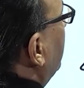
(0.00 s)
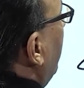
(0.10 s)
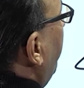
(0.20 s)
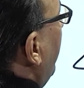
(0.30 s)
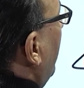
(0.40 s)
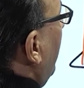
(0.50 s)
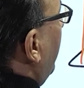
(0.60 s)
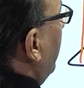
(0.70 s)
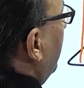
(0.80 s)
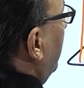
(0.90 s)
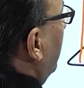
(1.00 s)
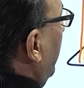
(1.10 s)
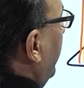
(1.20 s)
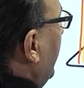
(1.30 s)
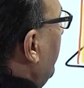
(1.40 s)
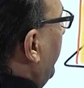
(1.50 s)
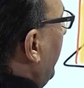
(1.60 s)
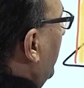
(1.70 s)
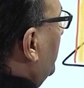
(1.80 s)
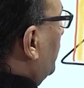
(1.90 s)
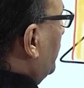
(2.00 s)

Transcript: giving a deep branch to